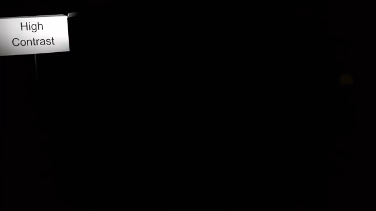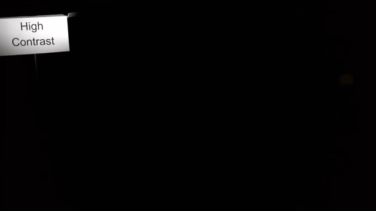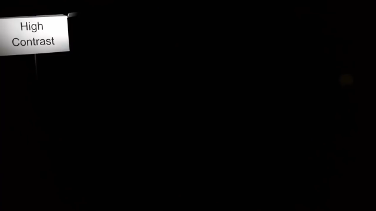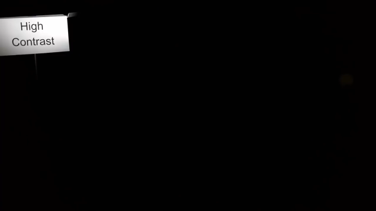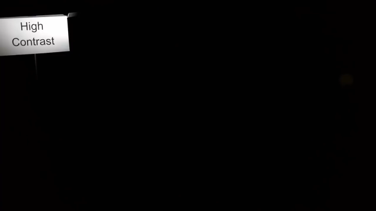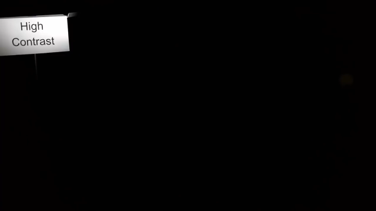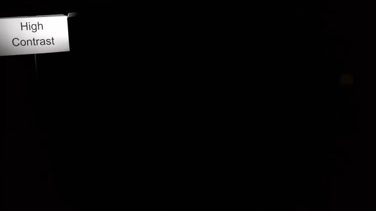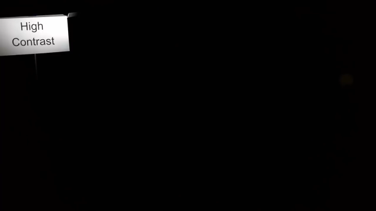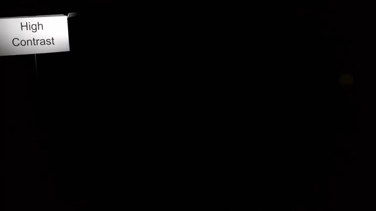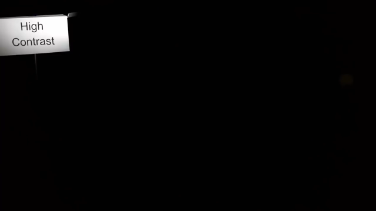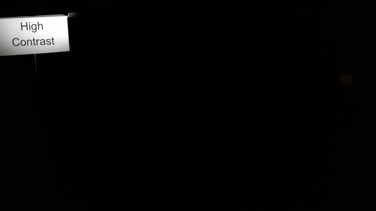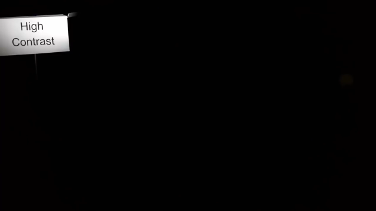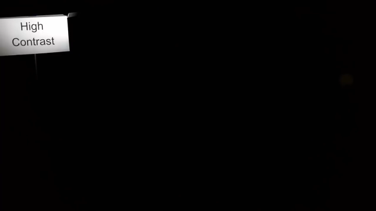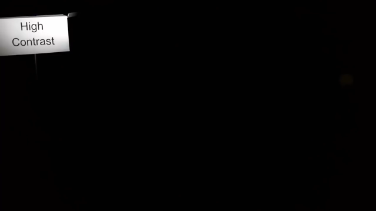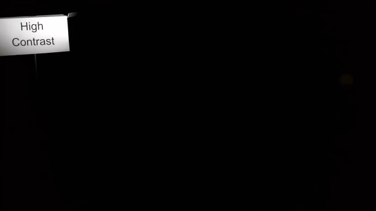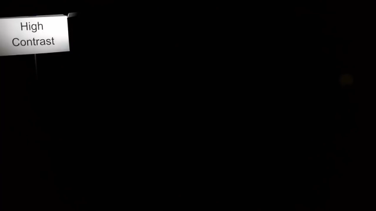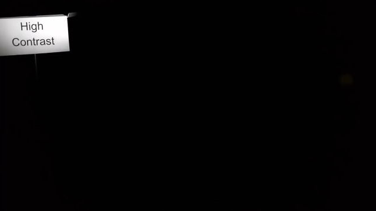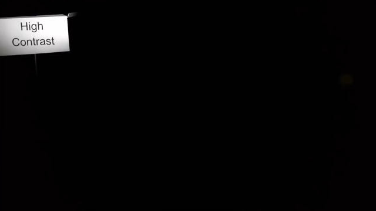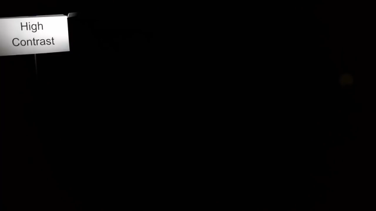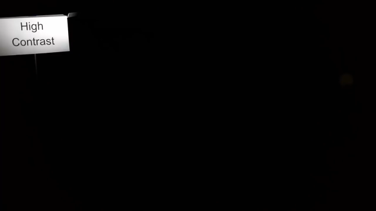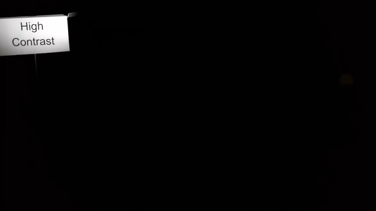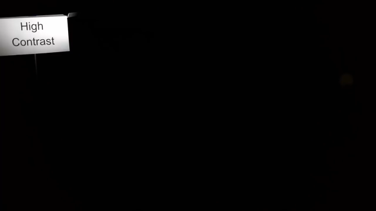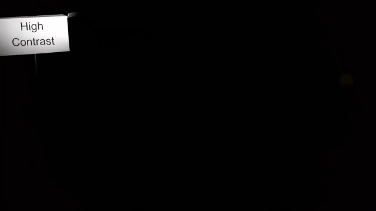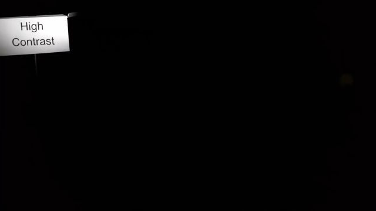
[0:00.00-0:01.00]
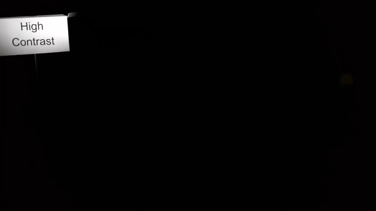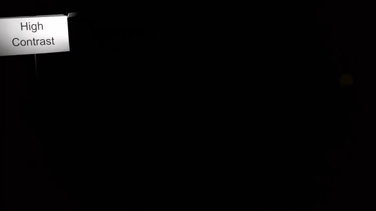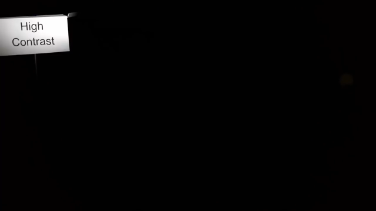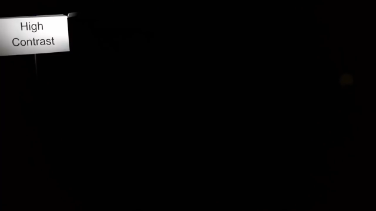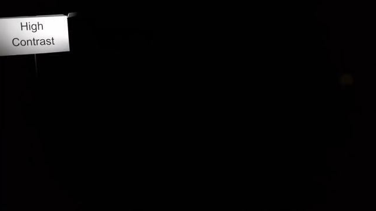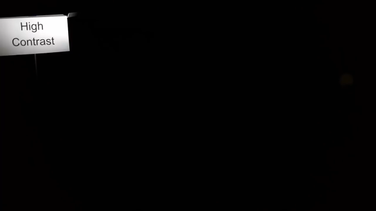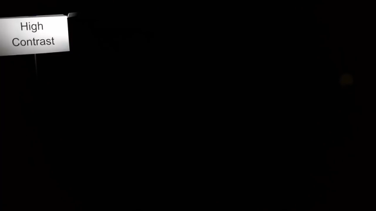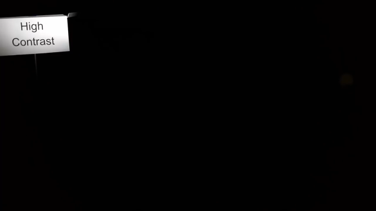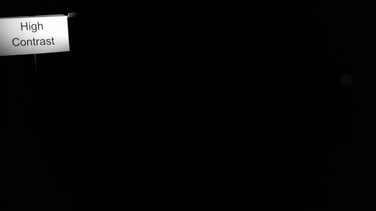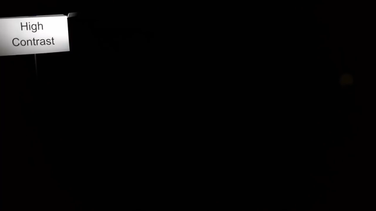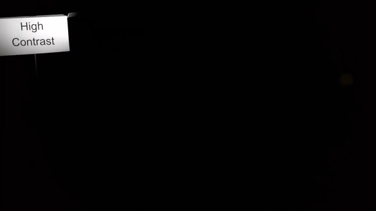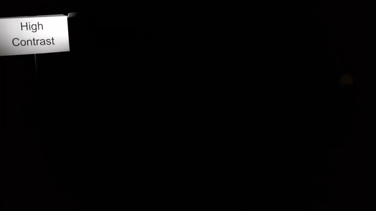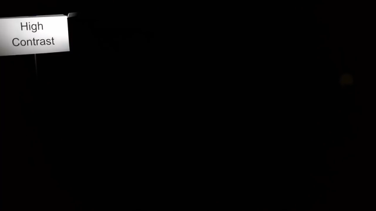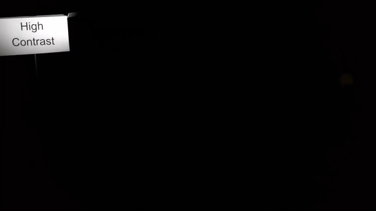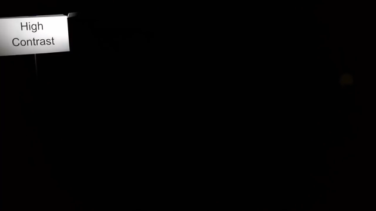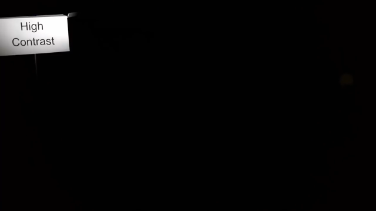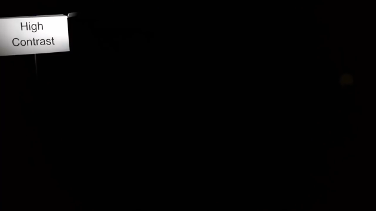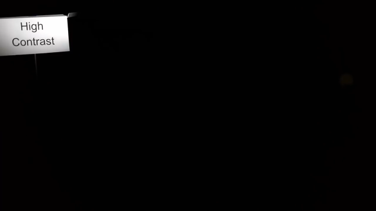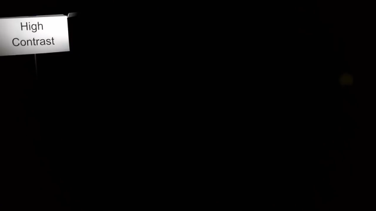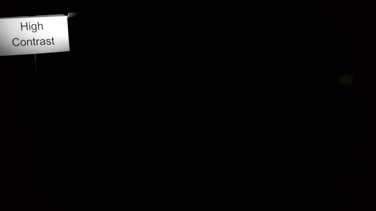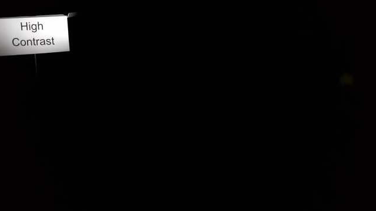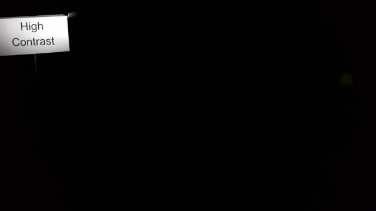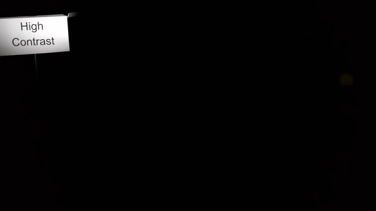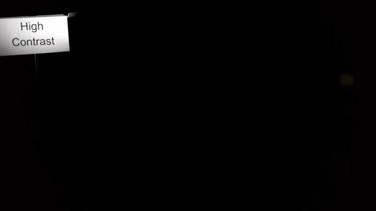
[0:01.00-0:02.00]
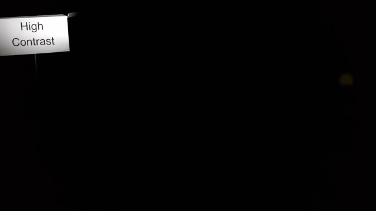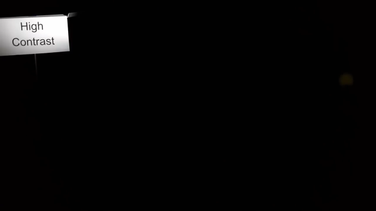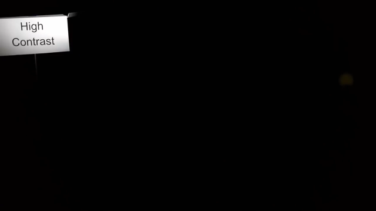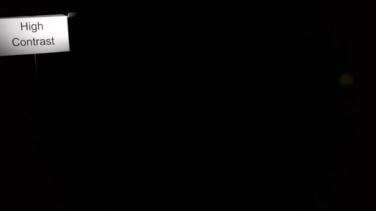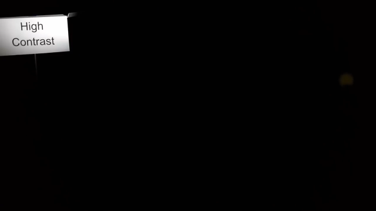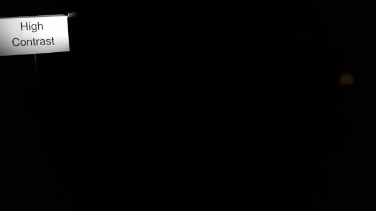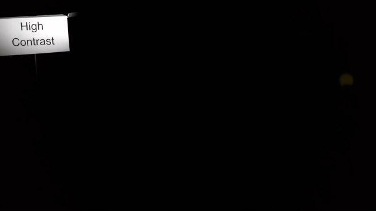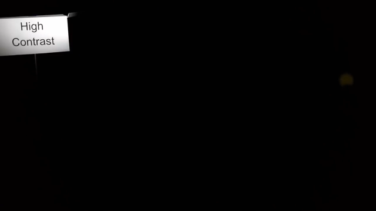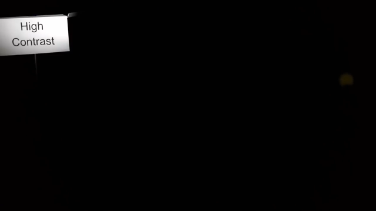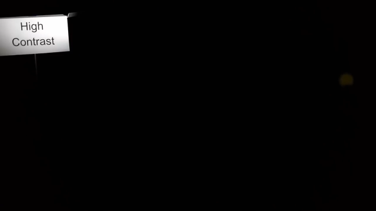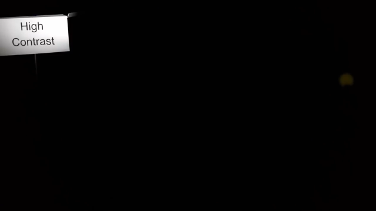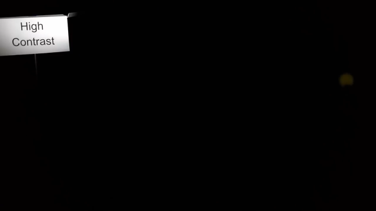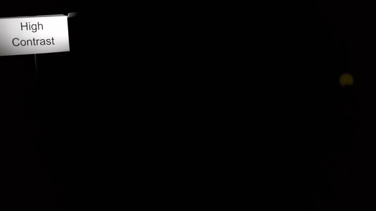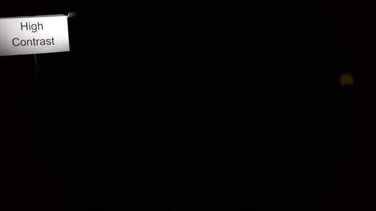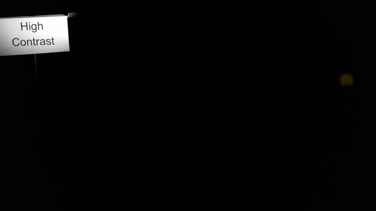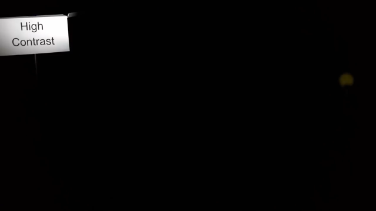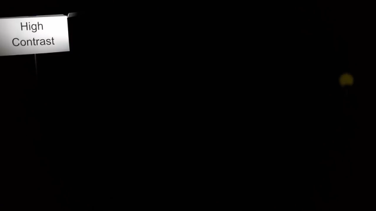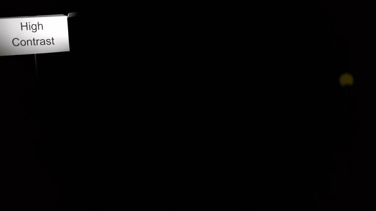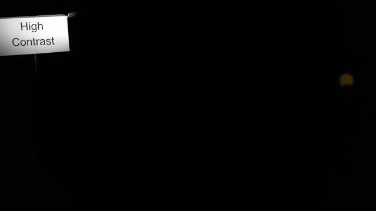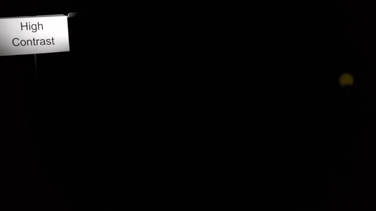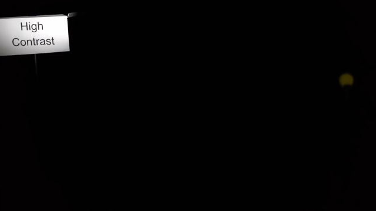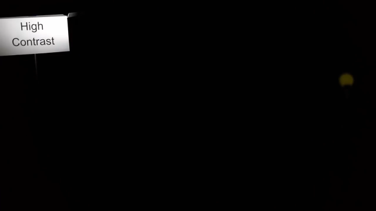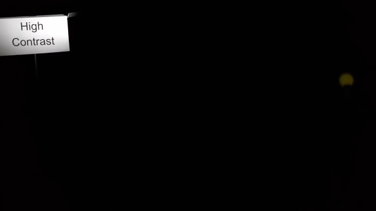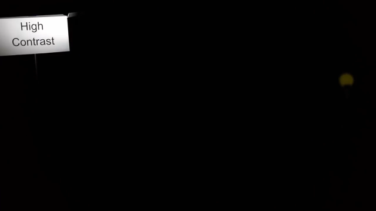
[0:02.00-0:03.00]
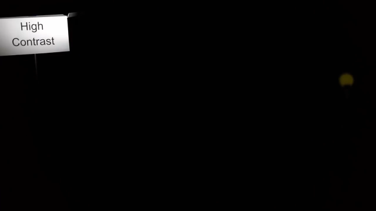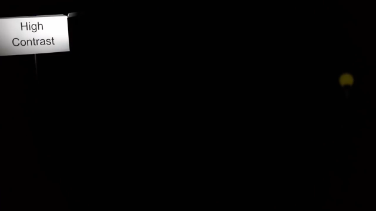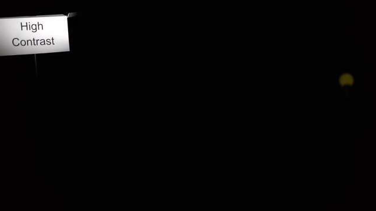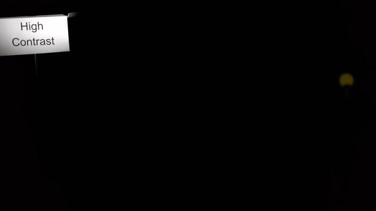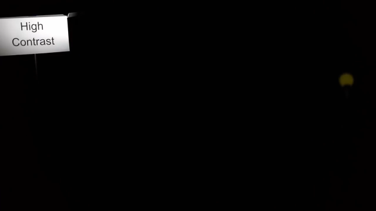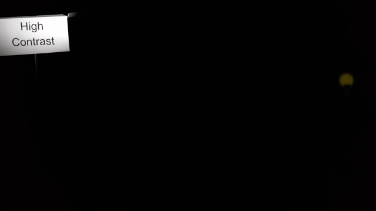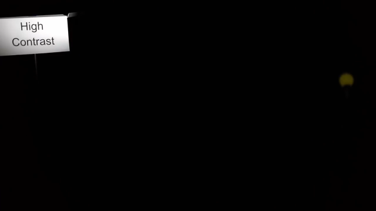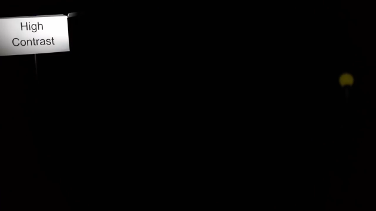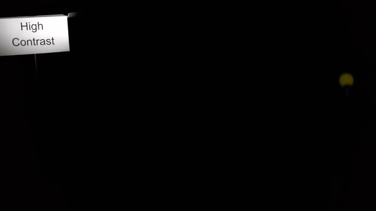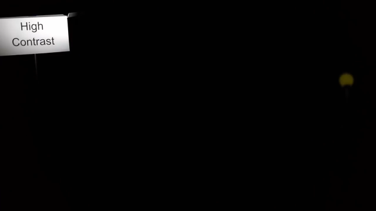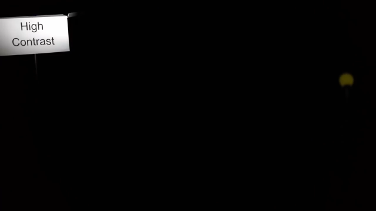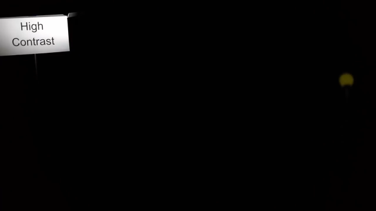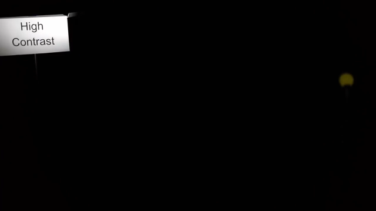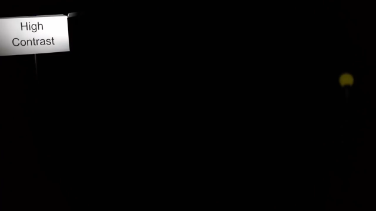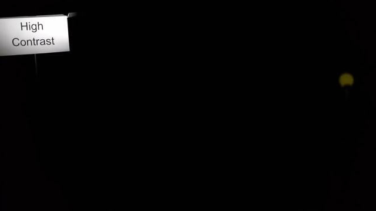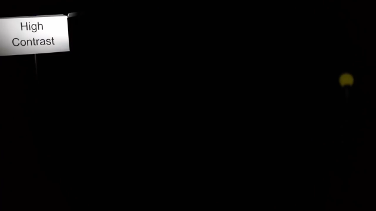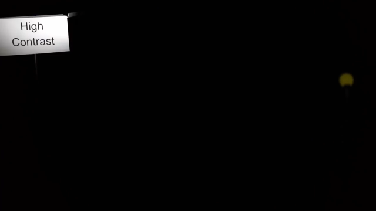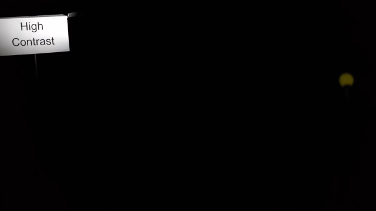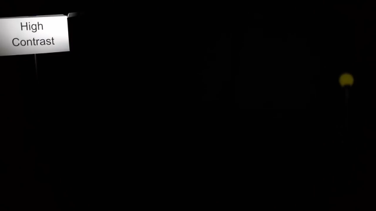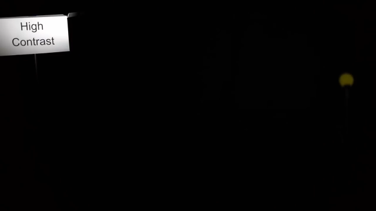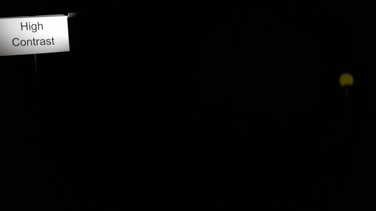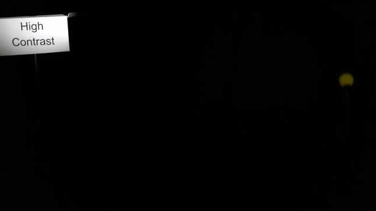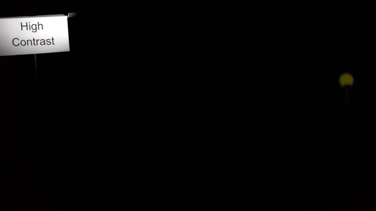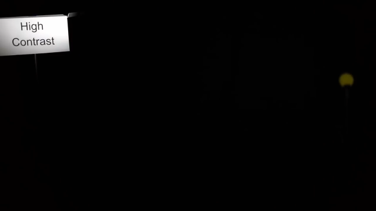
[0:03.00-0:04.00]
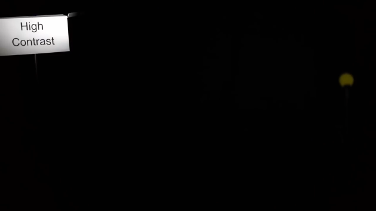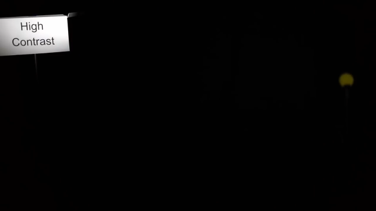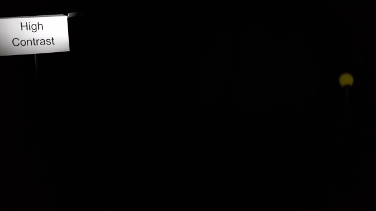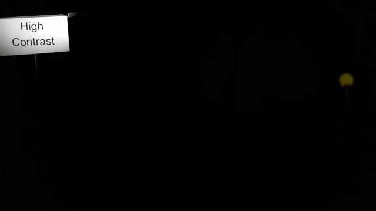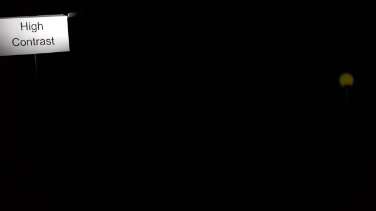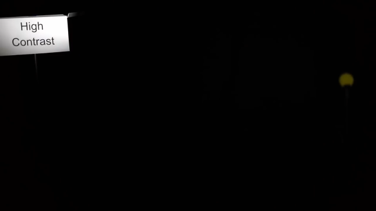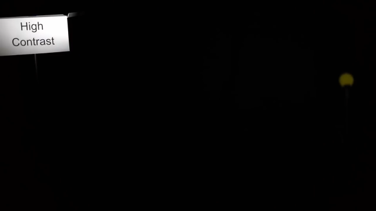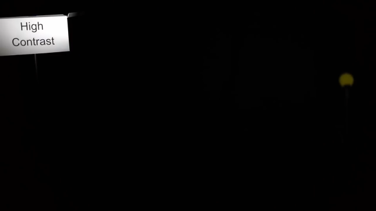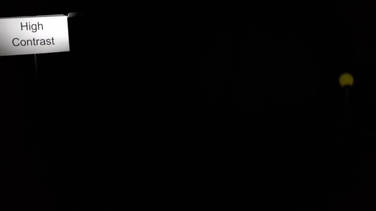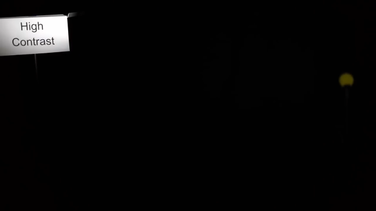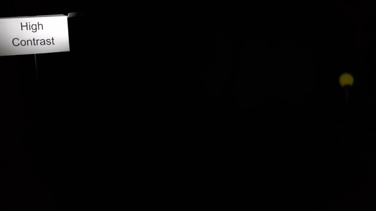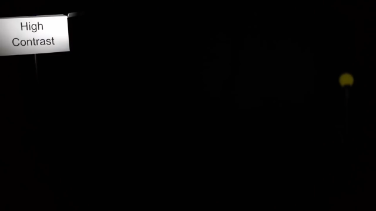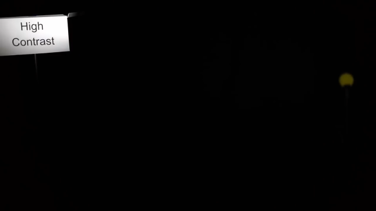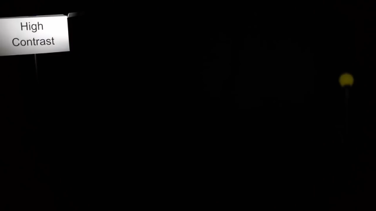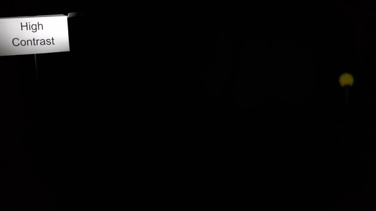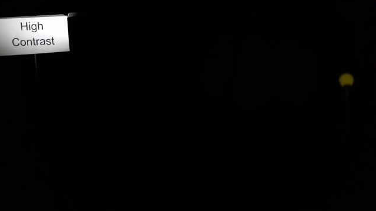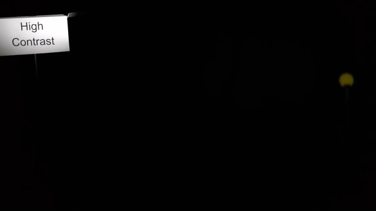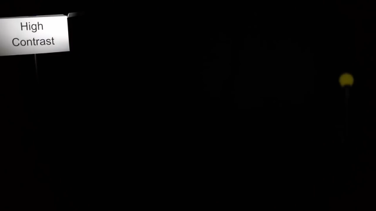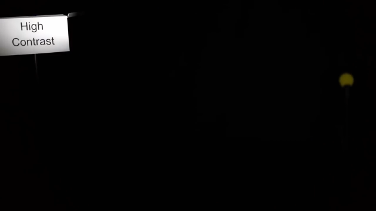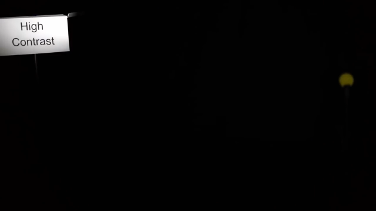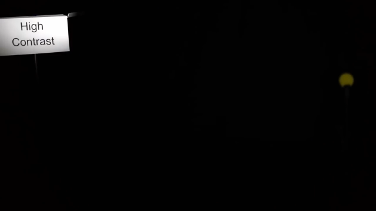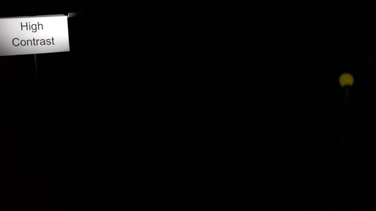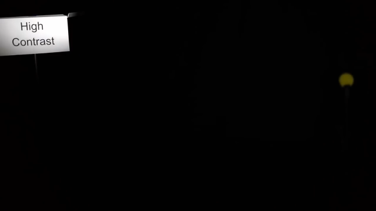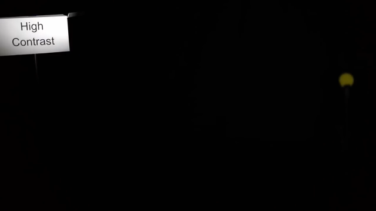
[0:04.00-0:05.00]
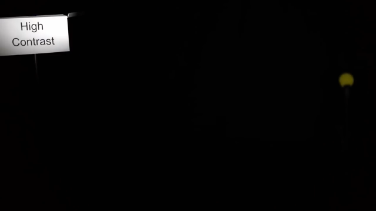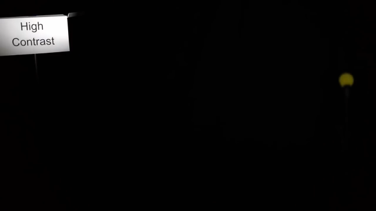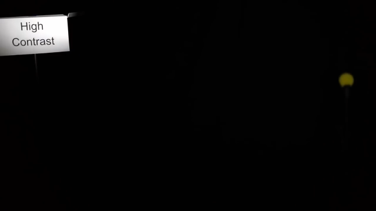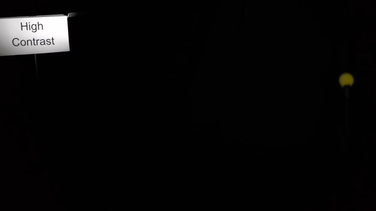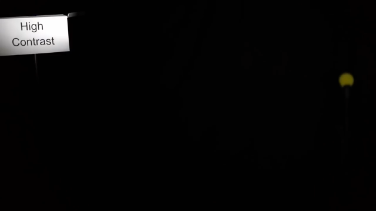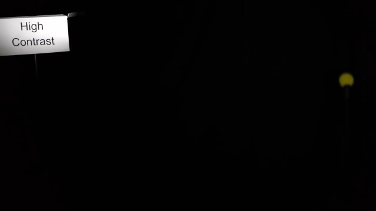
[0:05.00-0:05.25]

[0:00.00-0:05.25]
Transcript: Nobody's mouth can be seen.